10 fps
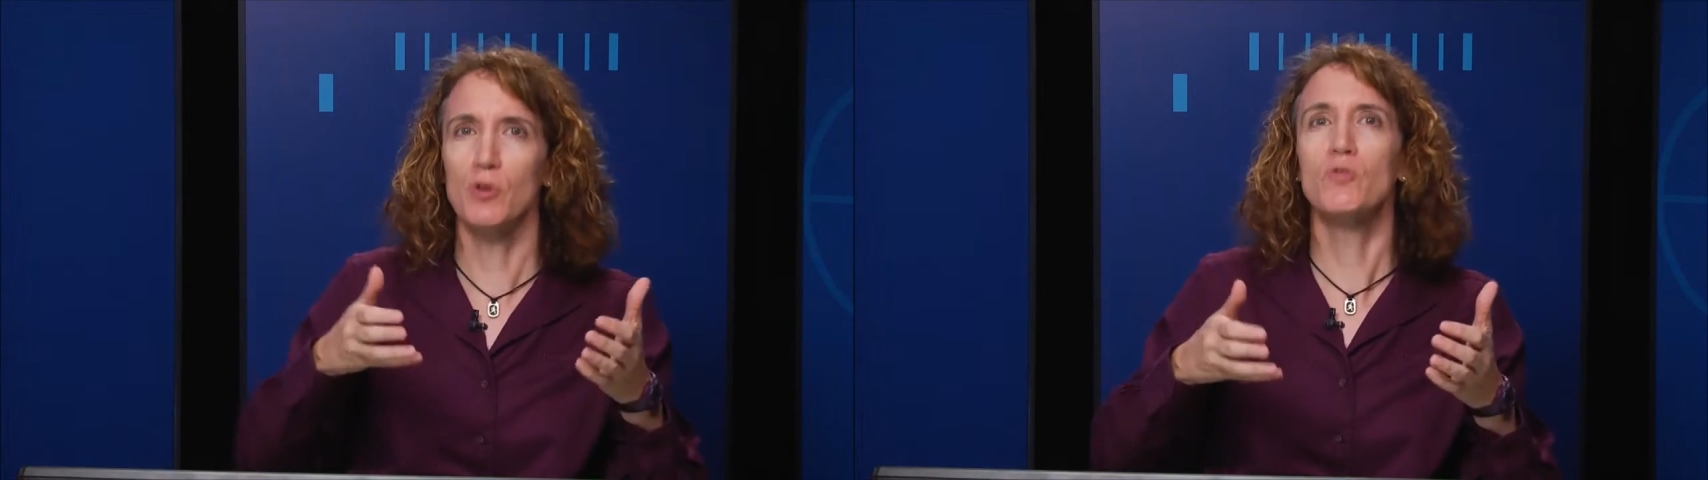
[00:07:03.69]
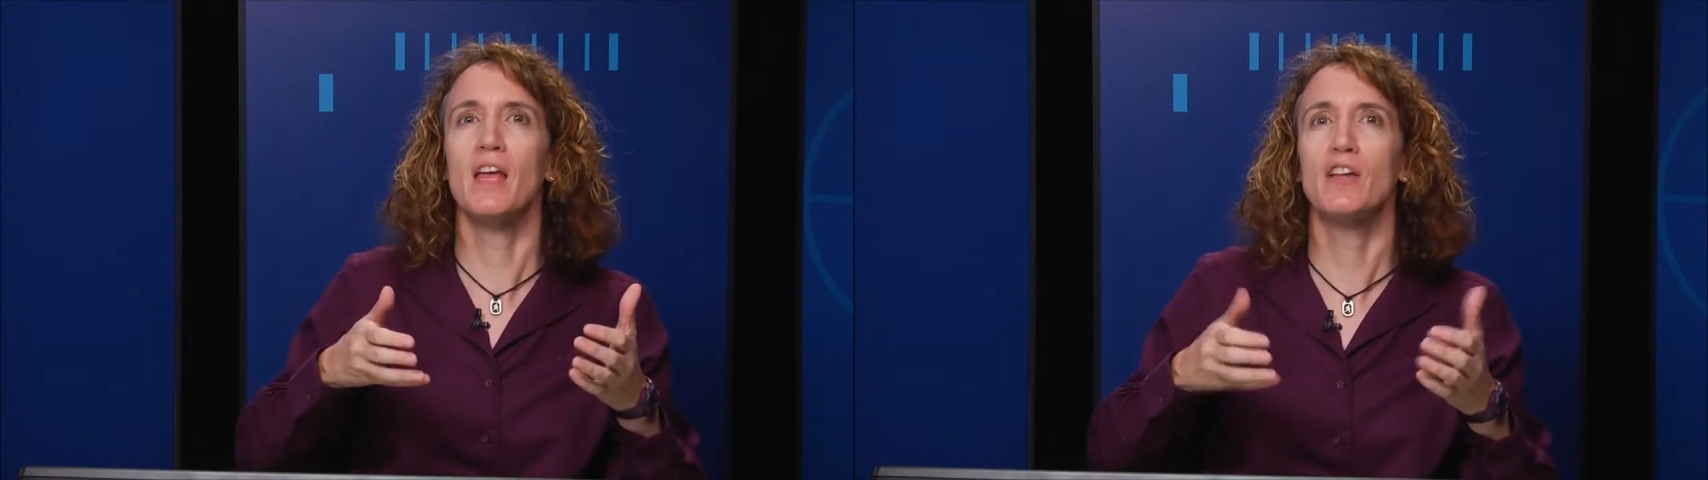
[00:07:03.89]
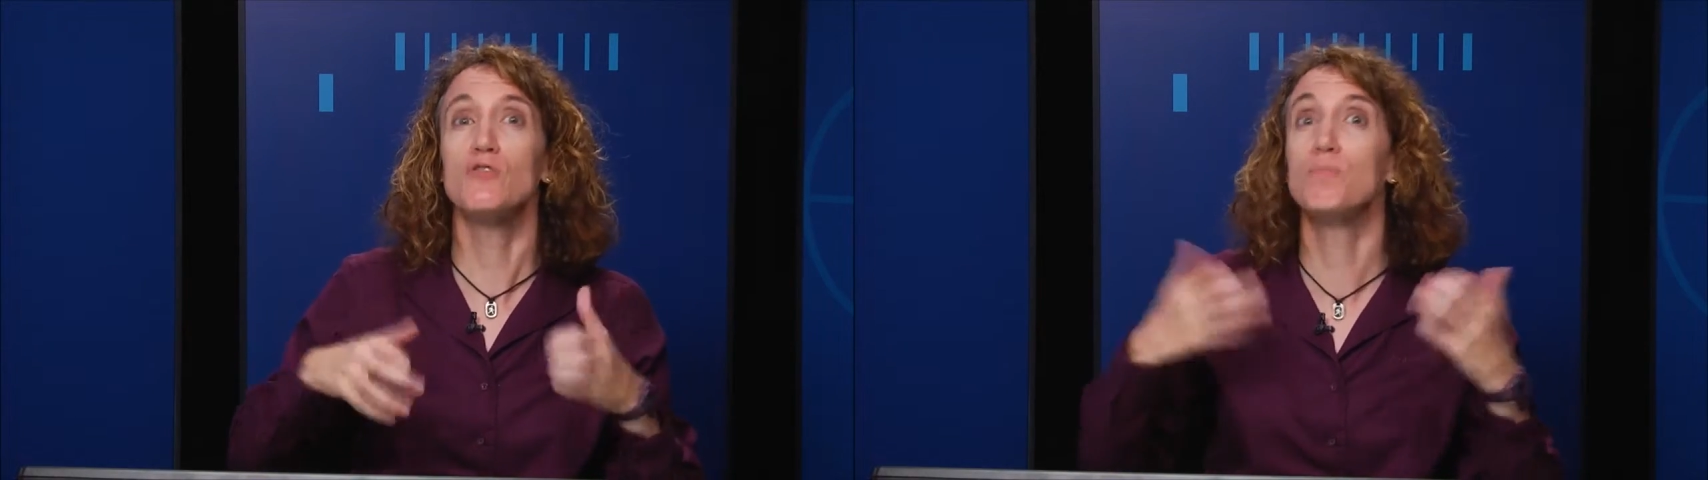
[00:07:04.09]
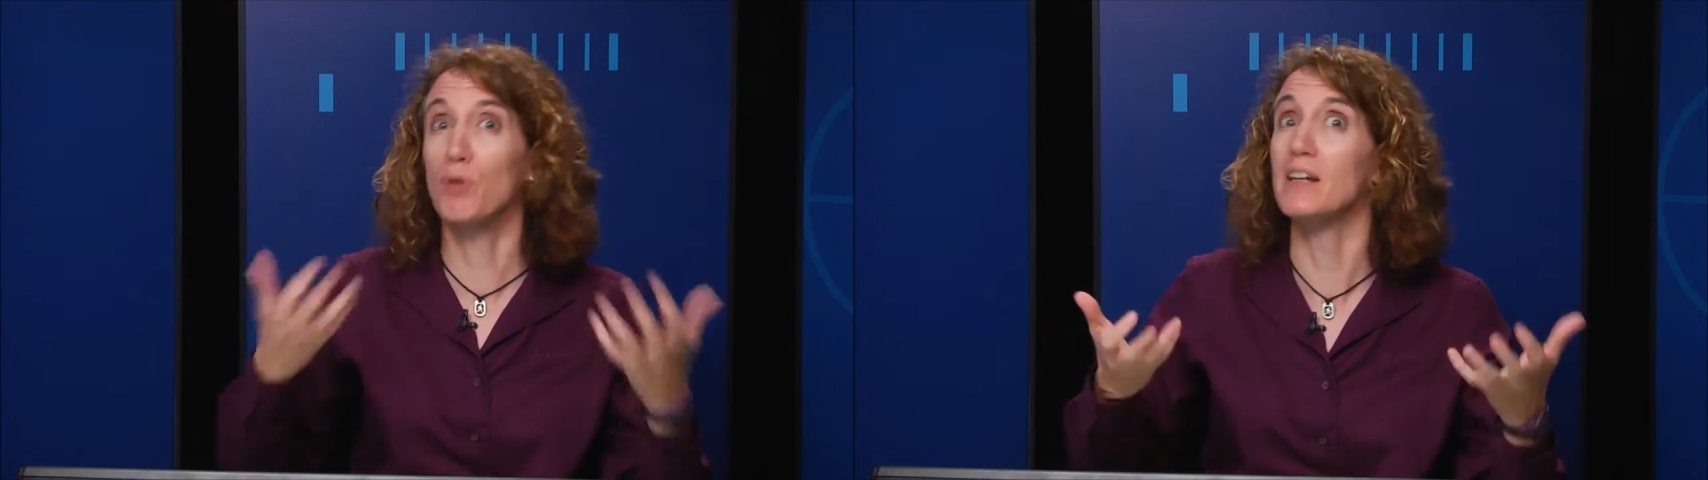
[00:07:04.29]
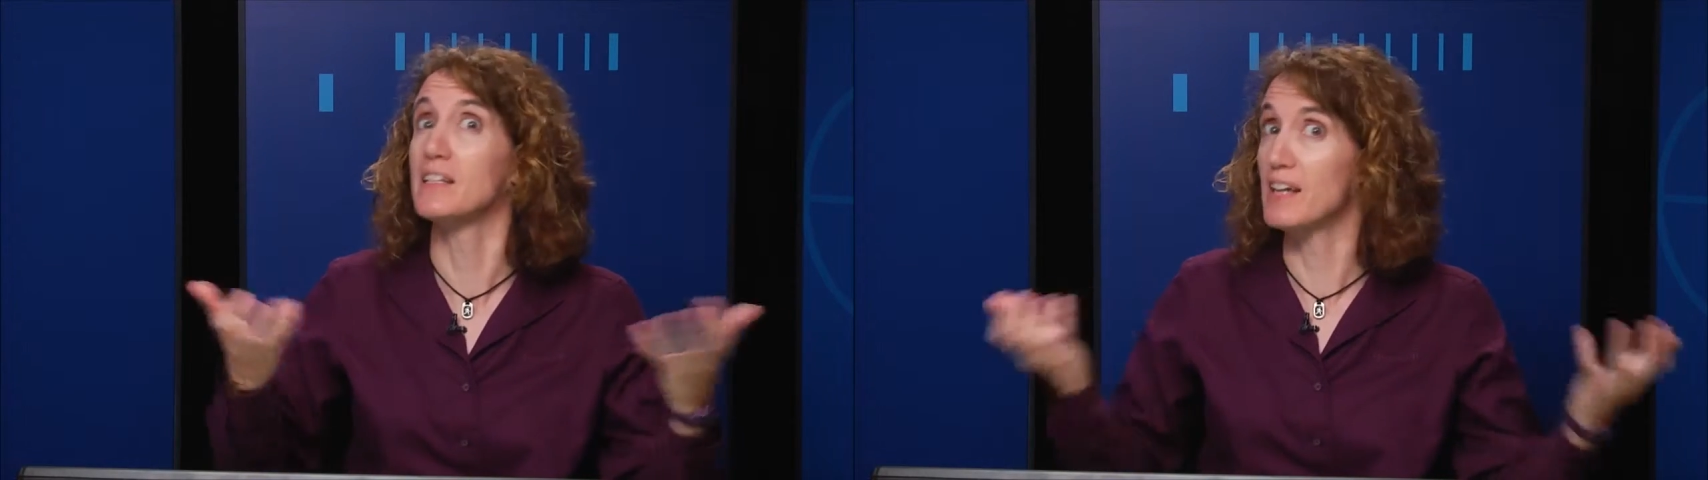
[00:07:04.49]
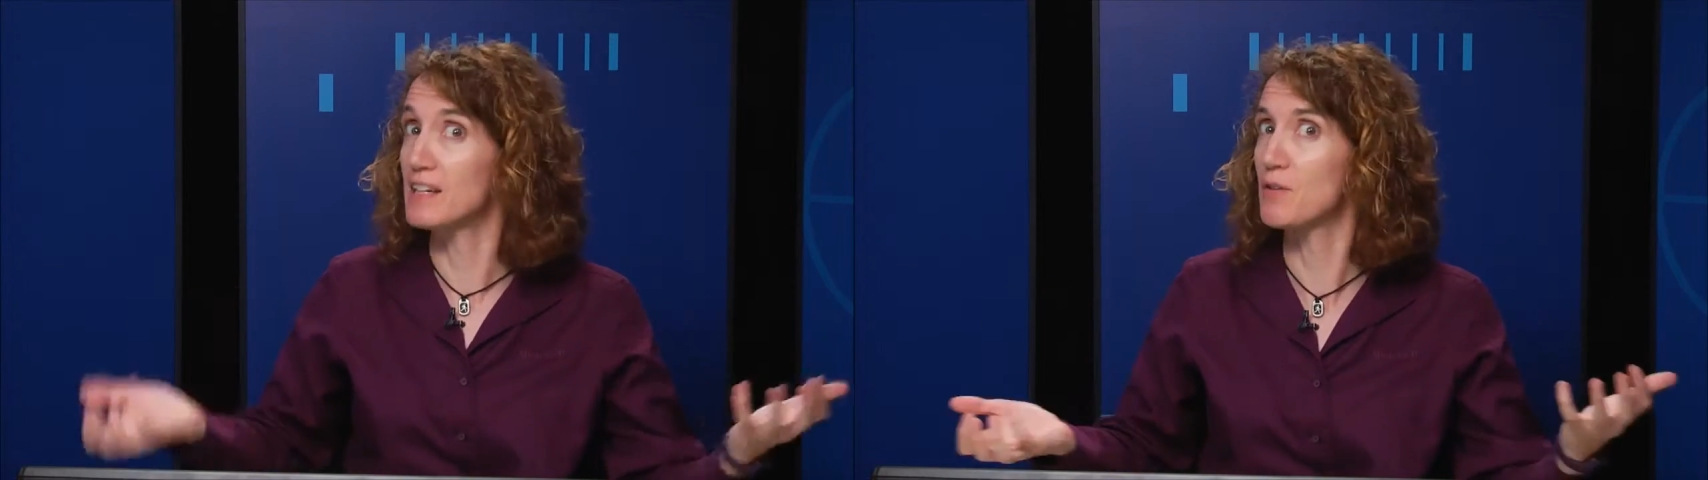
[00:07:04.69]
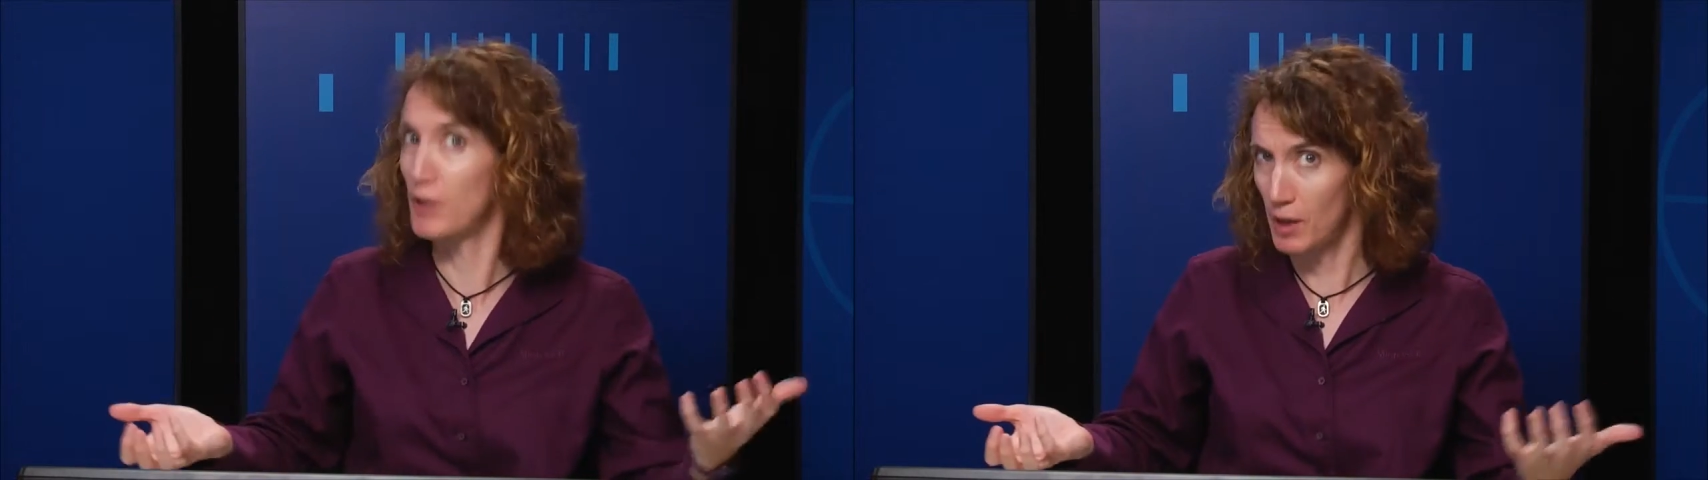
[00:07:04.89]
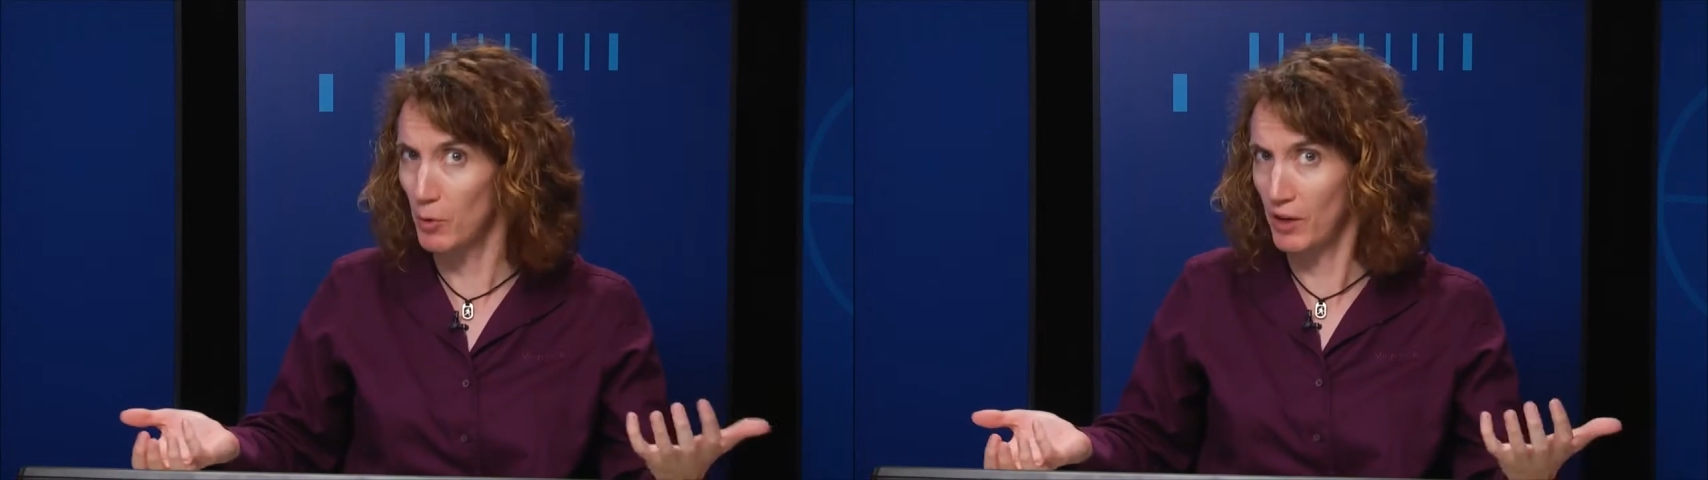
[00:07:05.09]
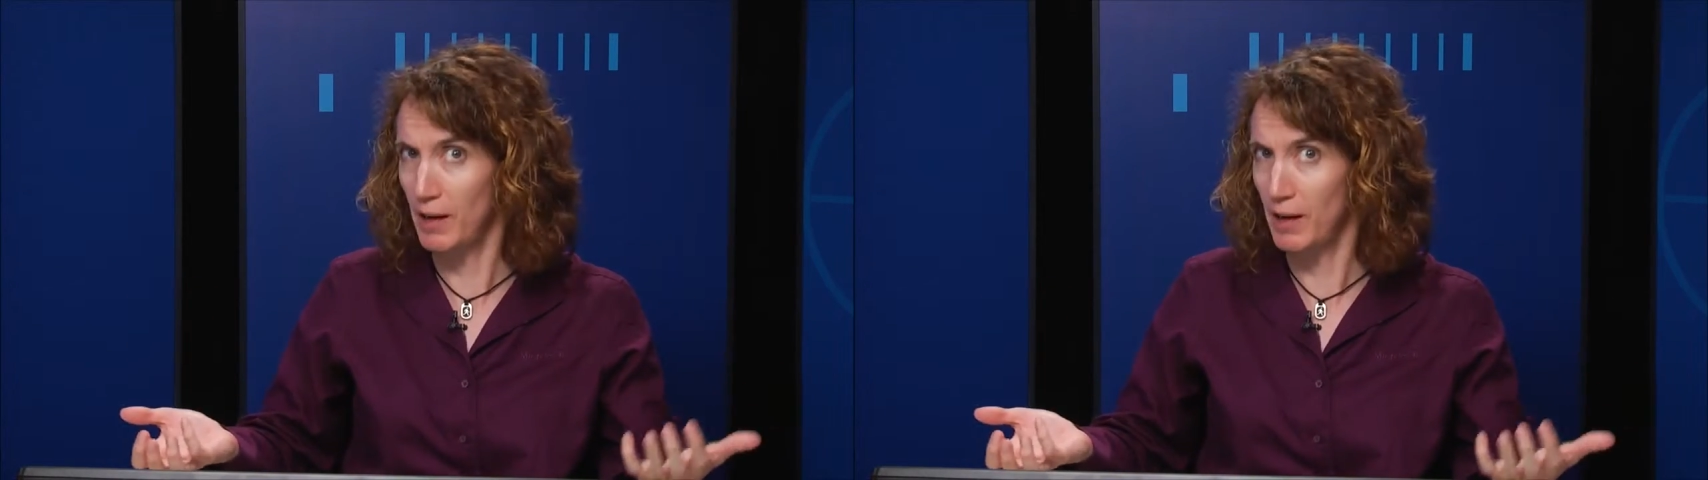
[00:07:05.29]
You can't use print as a variable name.